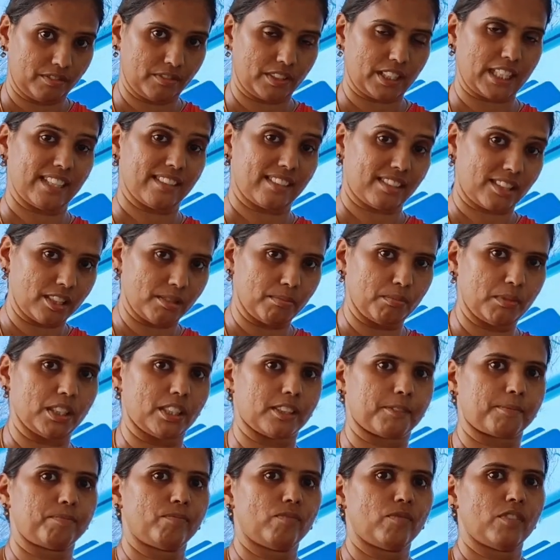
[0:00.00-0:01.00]

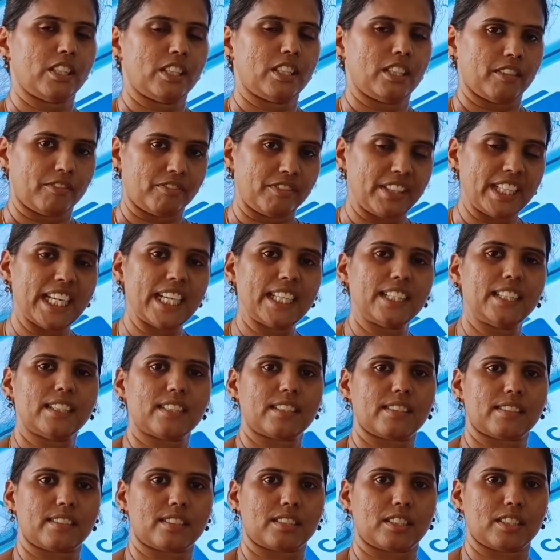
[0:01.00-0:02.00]
Customer. We are
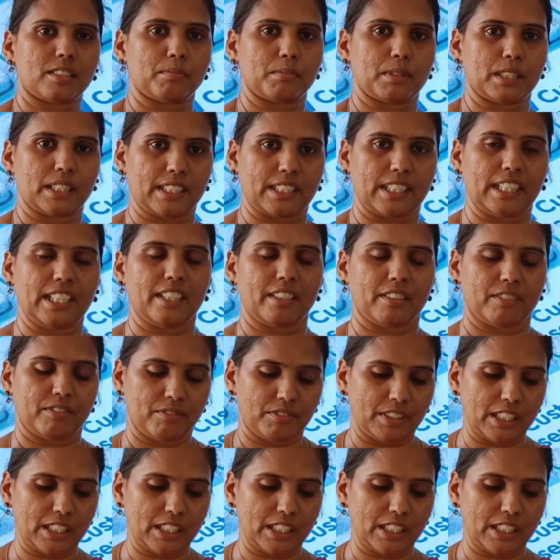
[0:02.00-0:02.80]
the customer, right?